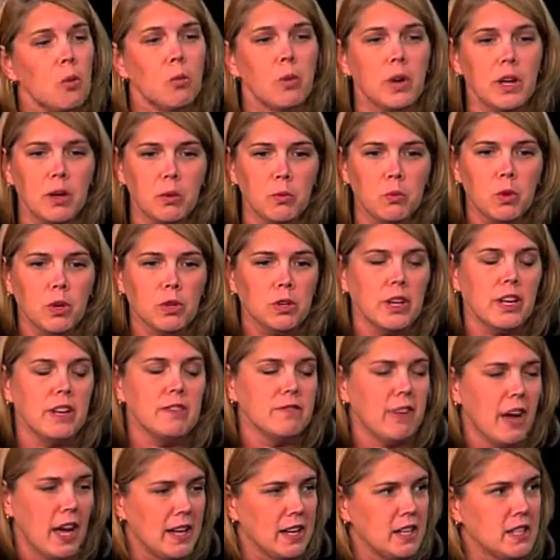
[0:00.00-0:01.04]
We were
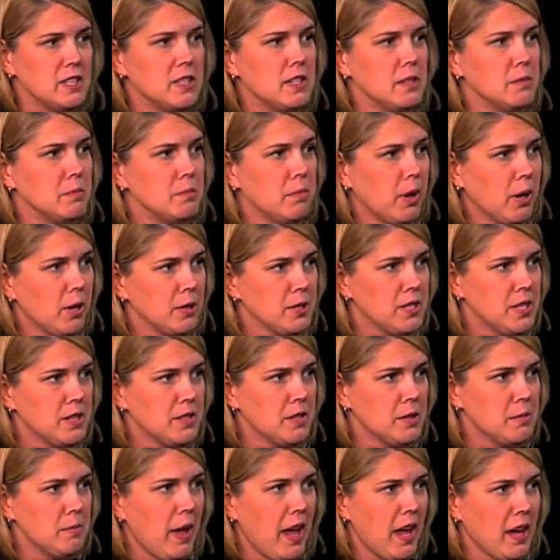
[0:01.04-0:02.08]
invited to
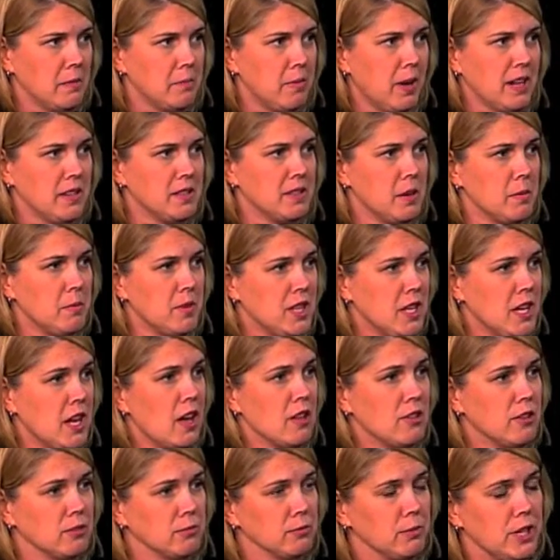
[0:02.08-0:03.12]
participate by some of the
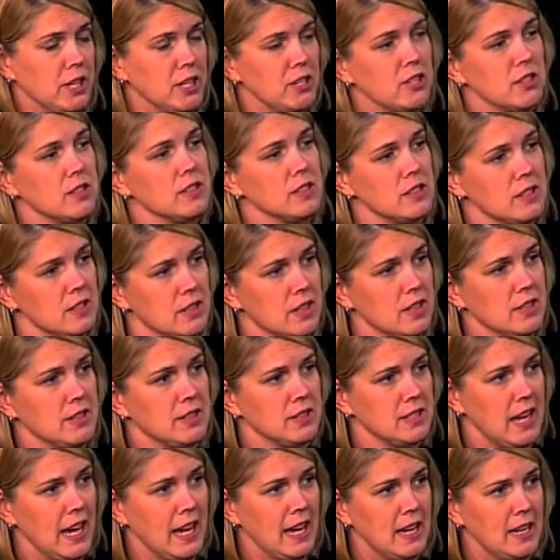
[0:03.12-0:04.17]
other regions in the
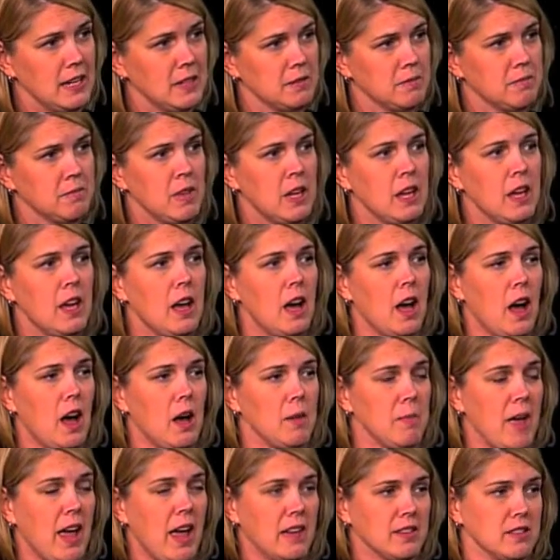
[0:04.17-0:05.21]
state
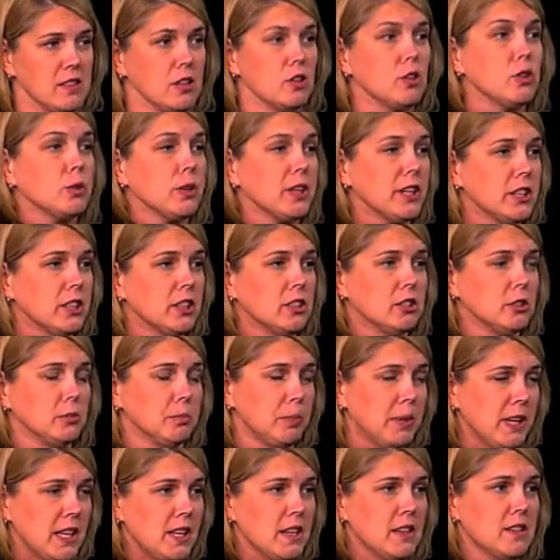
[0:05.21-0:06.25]
as a critical
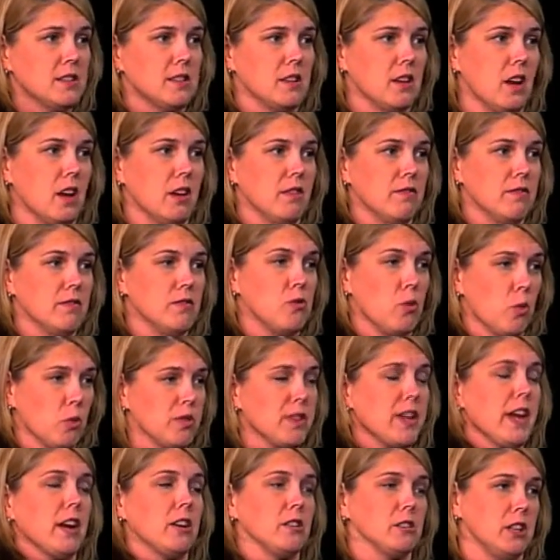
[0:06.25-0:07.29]
piece of
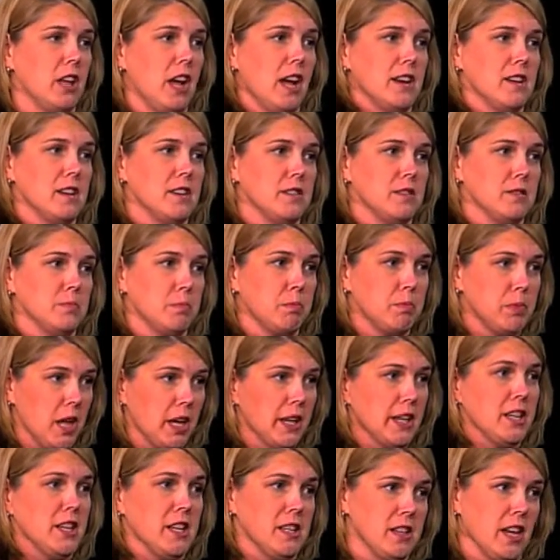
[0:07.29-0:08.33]
North Carolina's
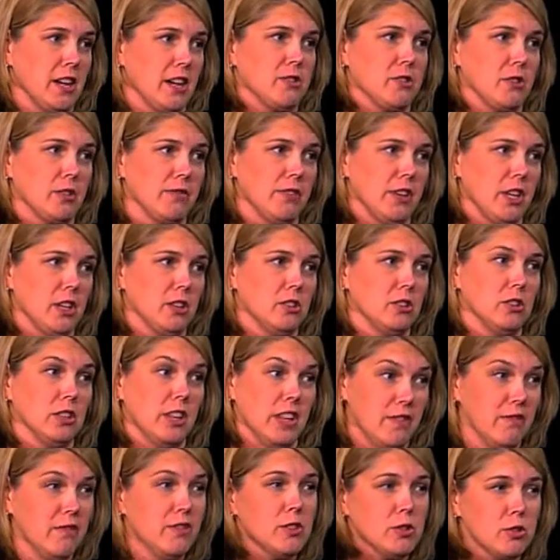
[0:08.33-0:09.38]
plug-in electric vehicle
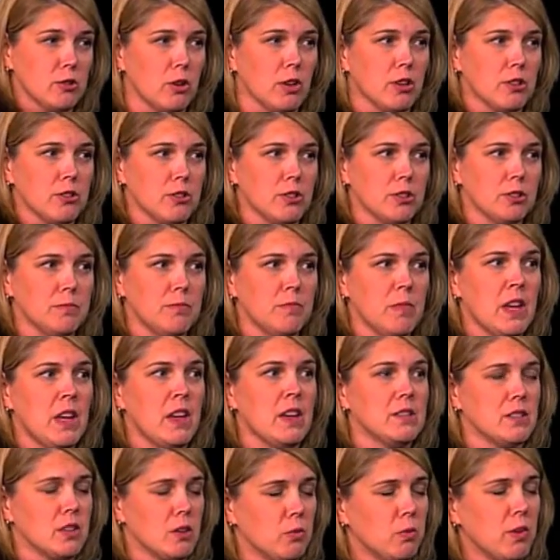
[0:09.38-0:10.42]
infrastructure.
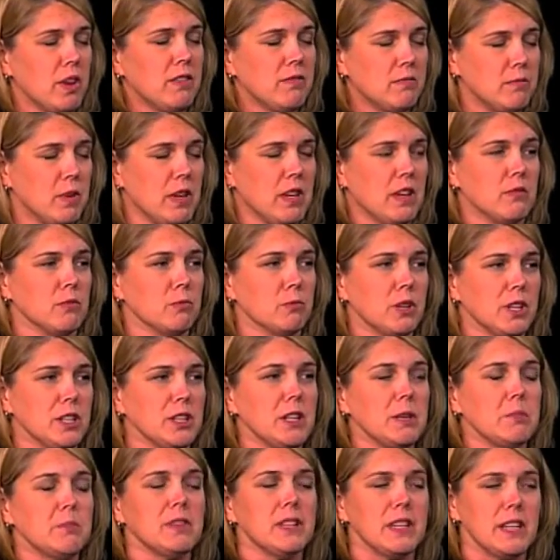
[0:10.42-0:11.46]
So we've been really
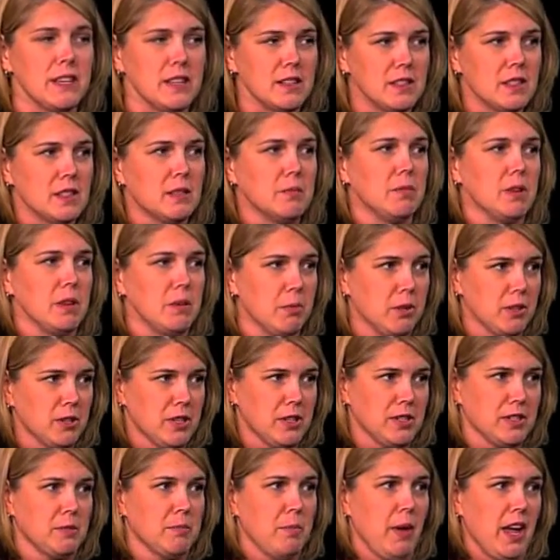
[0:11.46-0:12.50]
pleased to be
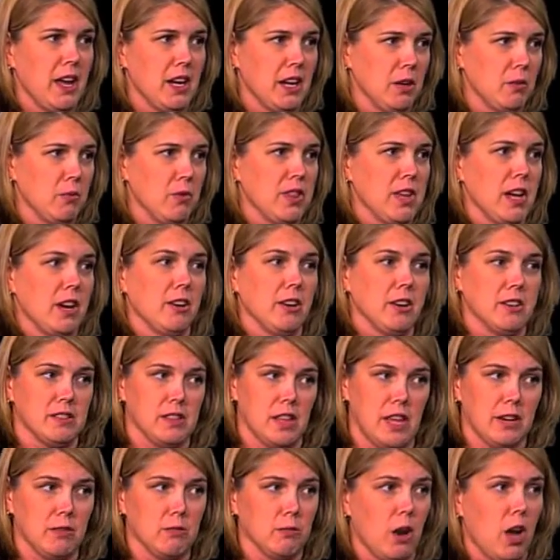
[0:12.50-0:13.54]
participating with areas
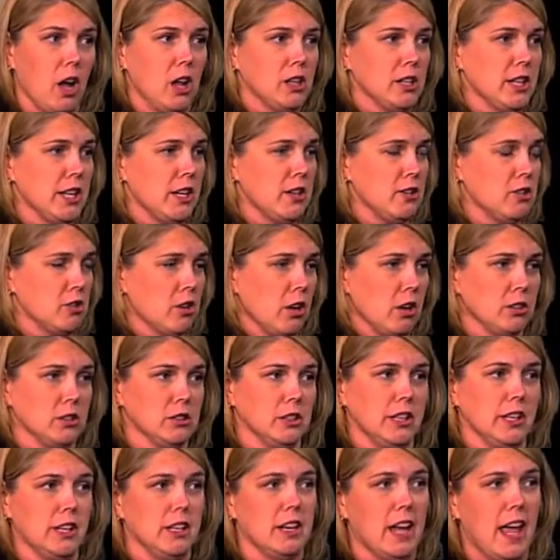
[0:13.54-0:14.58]
like Raleigh,
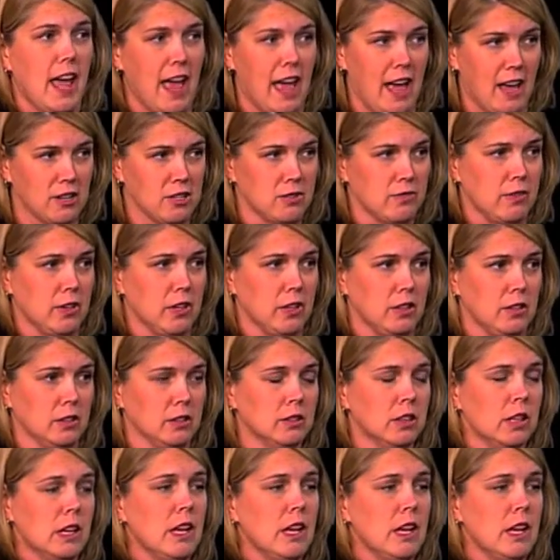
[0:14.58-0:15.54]
Charlotte, Asheville,